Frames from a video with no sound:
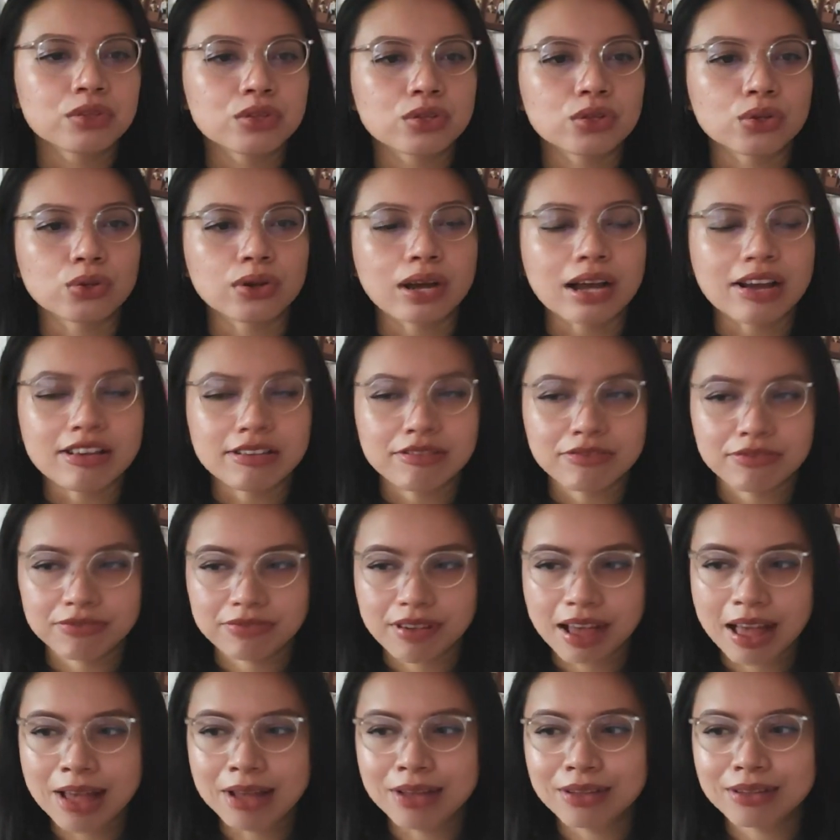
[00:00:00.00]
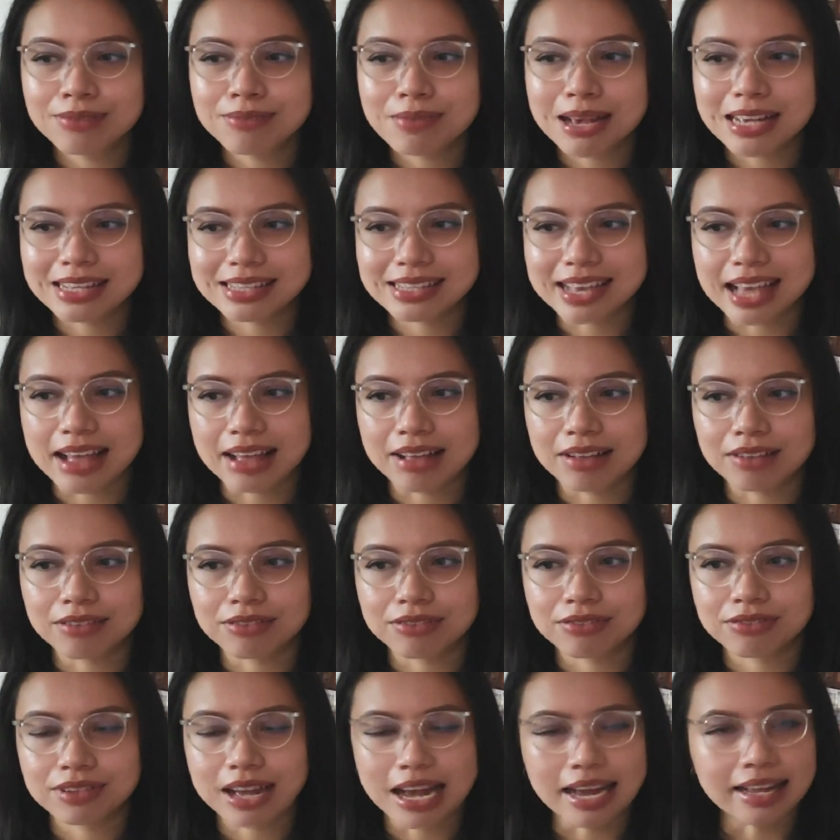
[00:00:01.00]
So I found
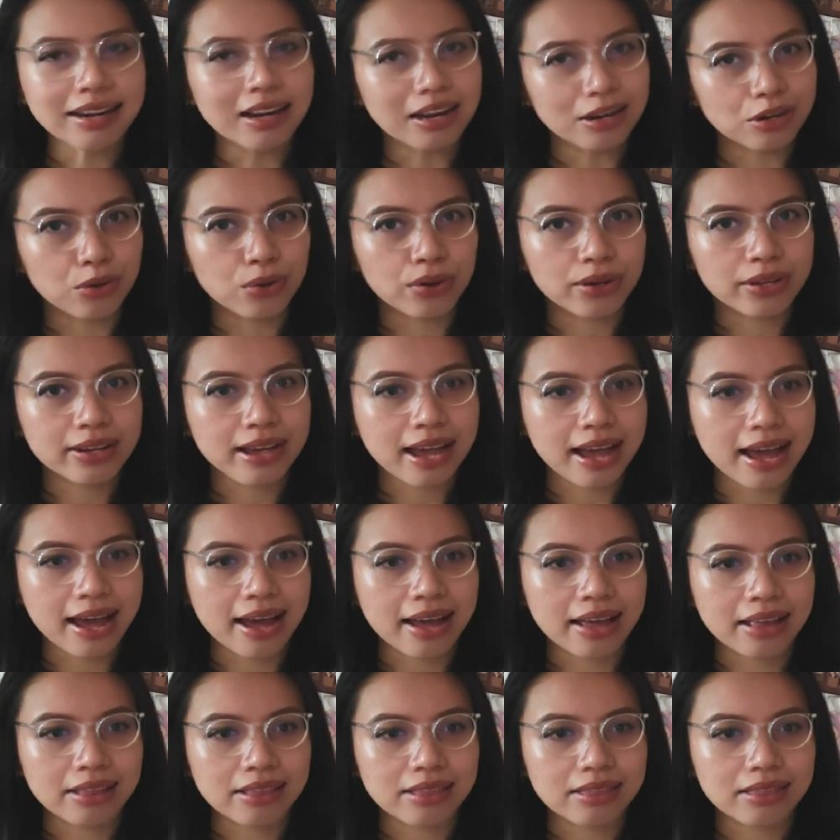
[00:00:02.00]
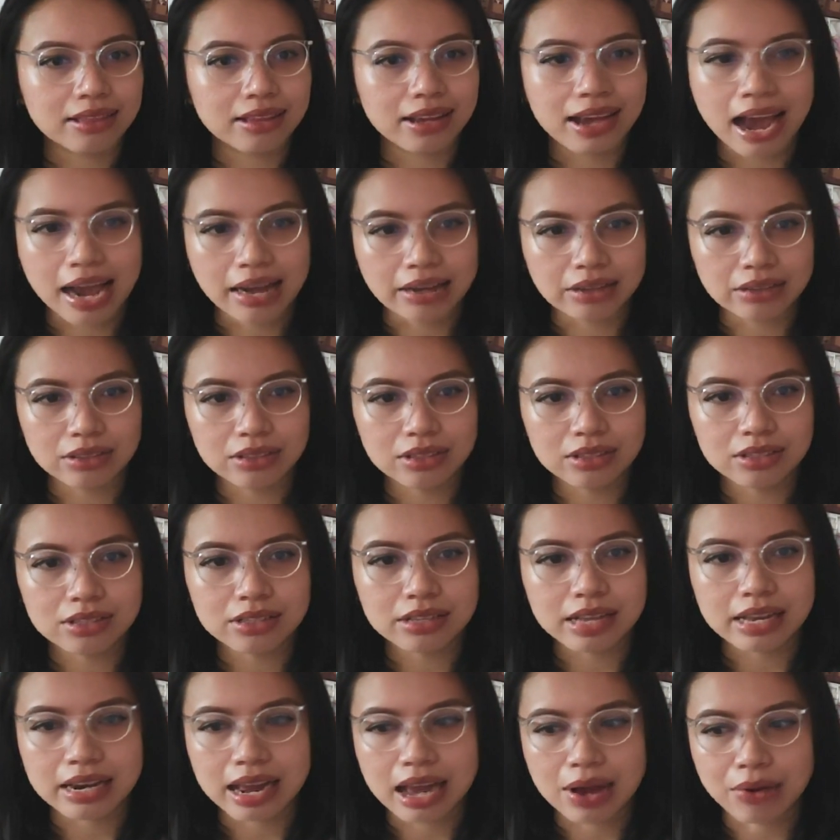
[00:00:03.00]
myself kind of annoyed at the characters,
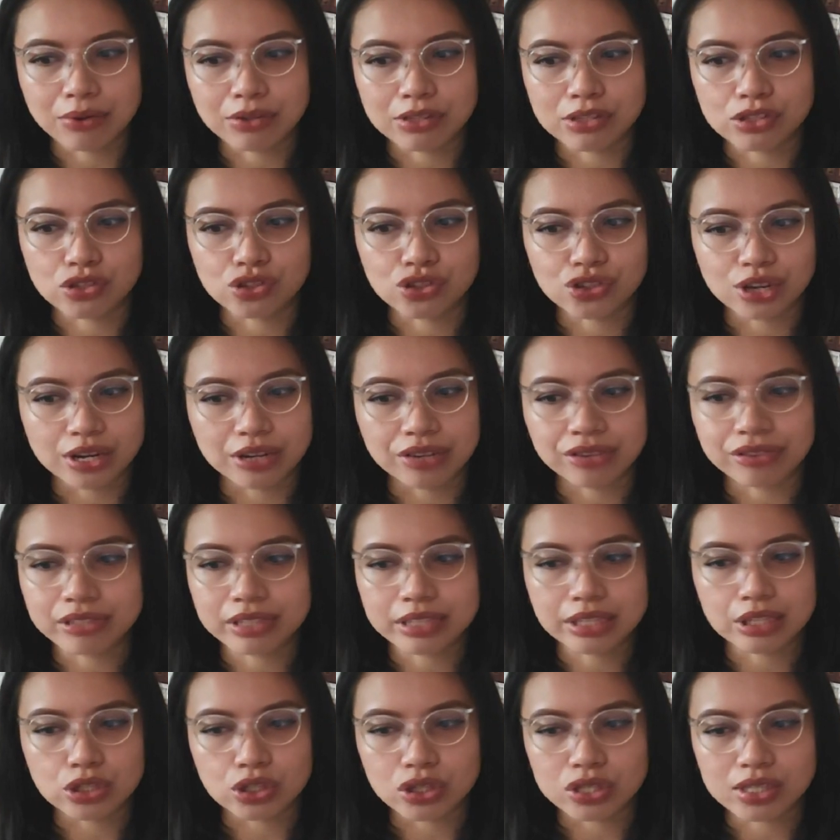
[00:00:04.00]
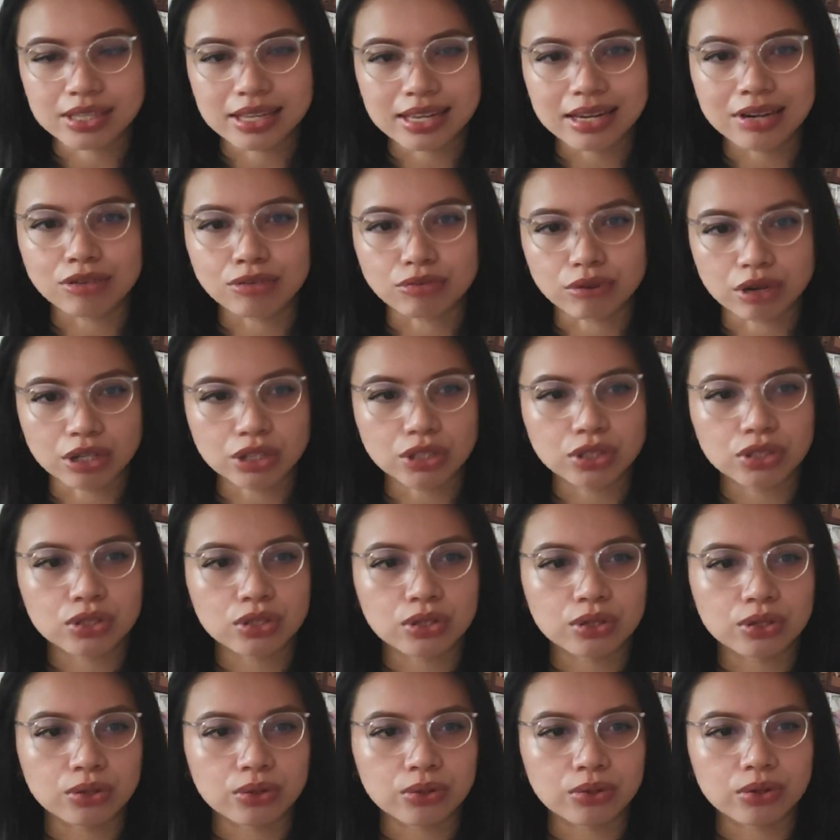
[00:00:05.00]
and I was generally just in a rush
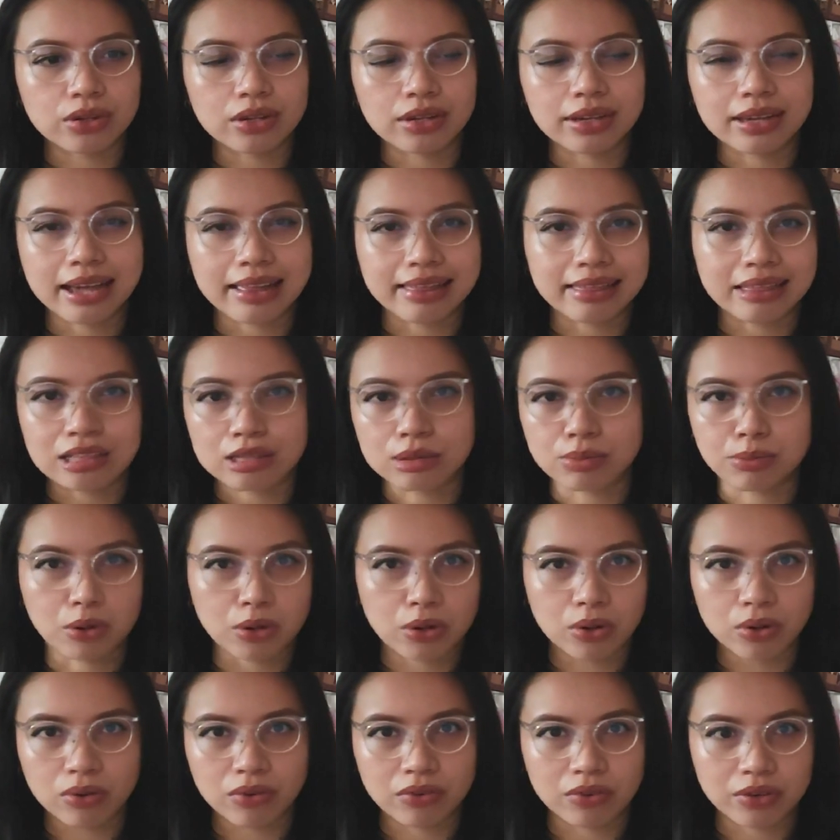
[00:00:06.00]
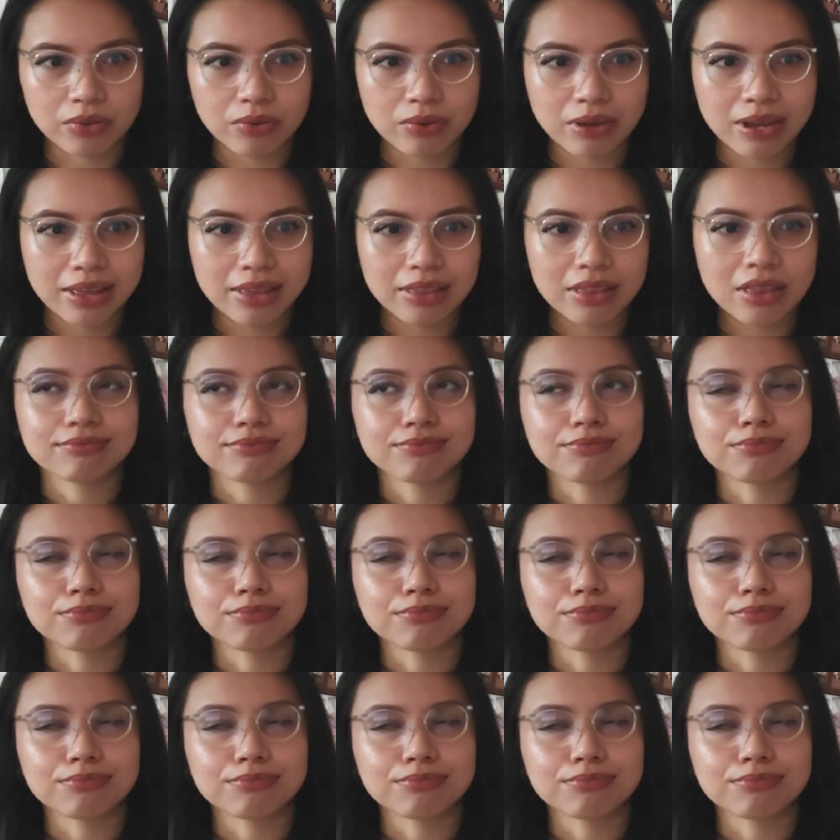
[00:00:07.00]
to get this book over with.